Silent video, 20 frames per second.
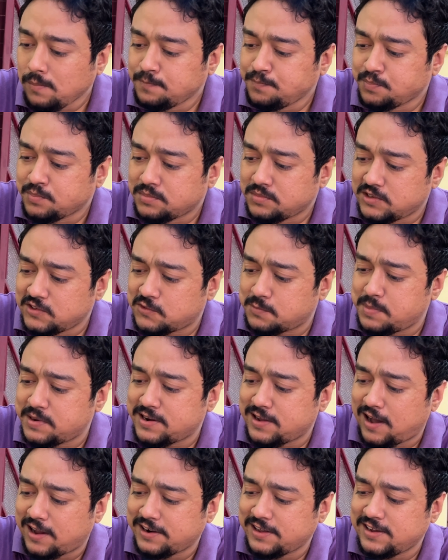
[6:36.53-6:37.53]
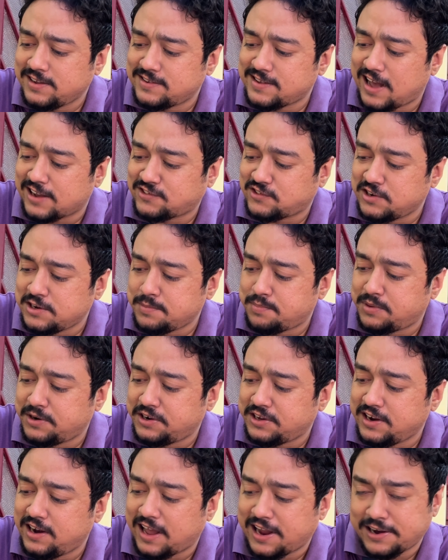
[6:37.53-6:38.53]
this biryani is actually pretty
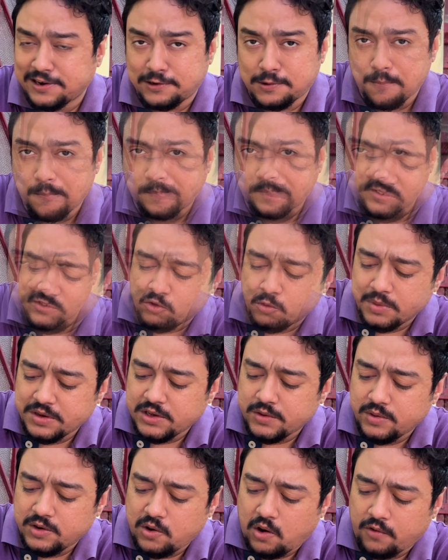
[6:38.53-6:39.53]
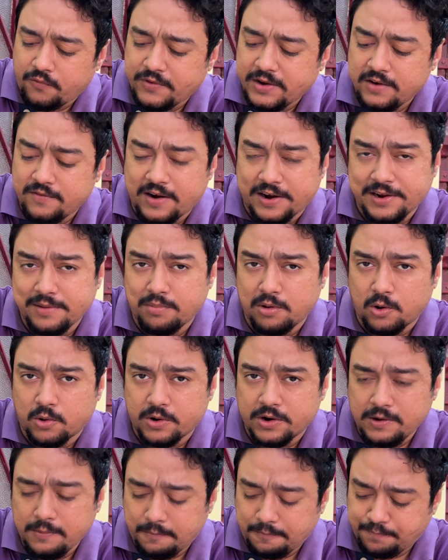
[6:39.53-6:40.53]
light, assuming you will not feel very bloated
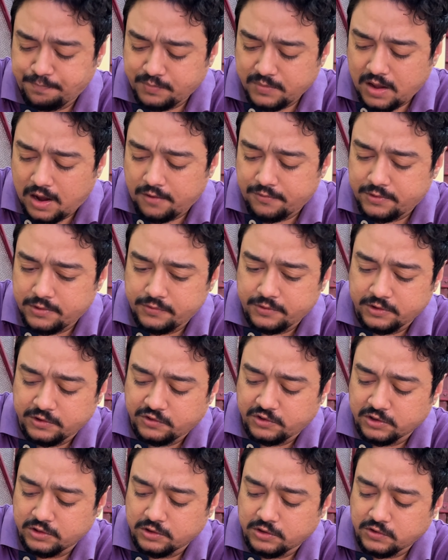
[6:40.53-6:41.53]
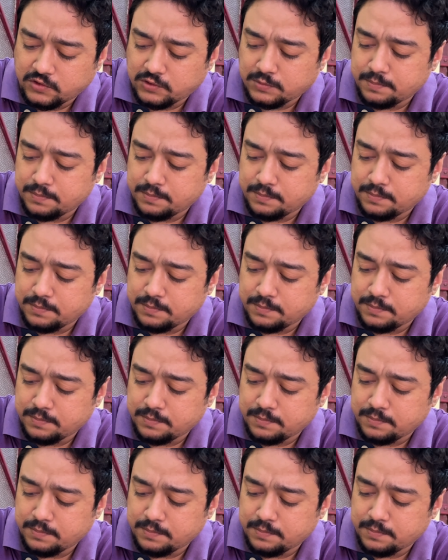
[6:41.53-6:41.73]
after finishing this.